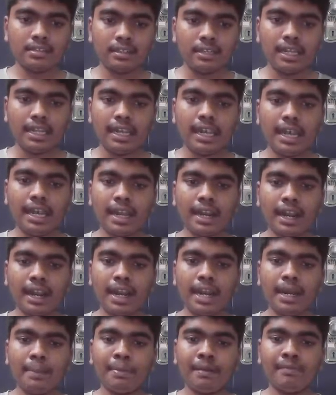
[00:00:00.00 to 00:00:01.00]
delay
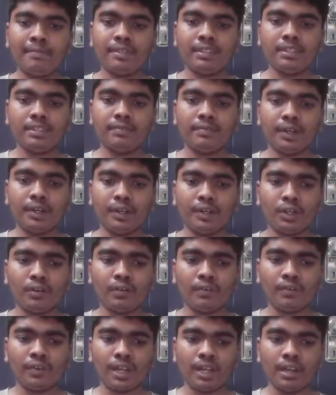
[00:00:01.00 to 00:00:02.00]
write buffer in front
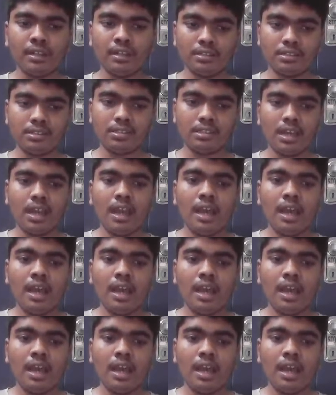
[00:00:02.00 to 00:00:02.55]
of free list.